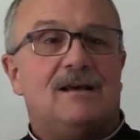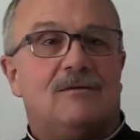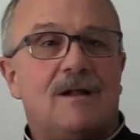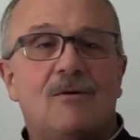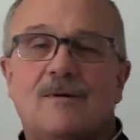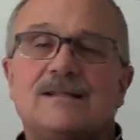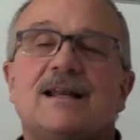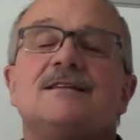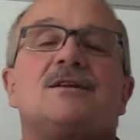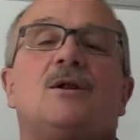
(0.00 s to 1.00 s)
Well, it
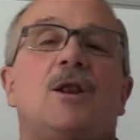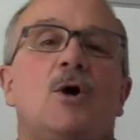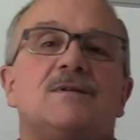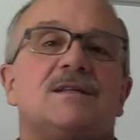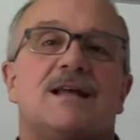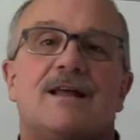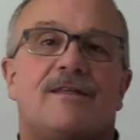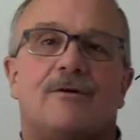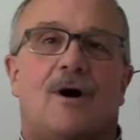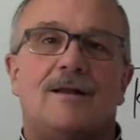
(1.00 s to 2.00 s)
wasn't as close as I
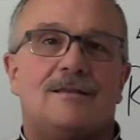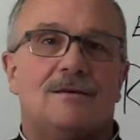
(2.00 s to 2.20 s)
thought.